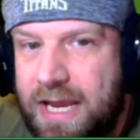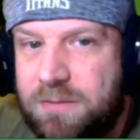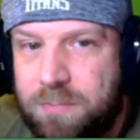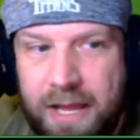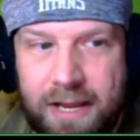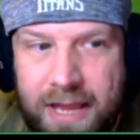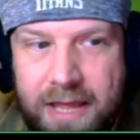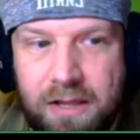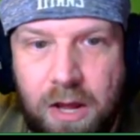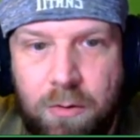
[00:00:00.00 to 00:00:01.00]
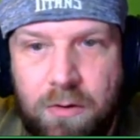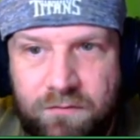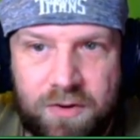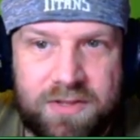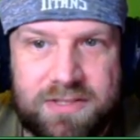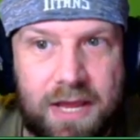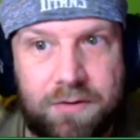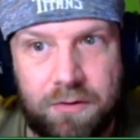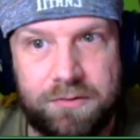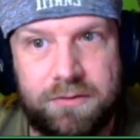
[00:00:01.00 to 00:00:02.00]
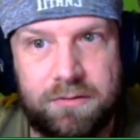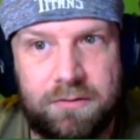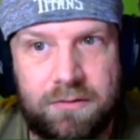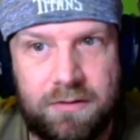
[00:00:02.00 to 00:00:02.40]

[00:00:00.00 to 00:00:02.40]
he's playing Halo for the Sentinels.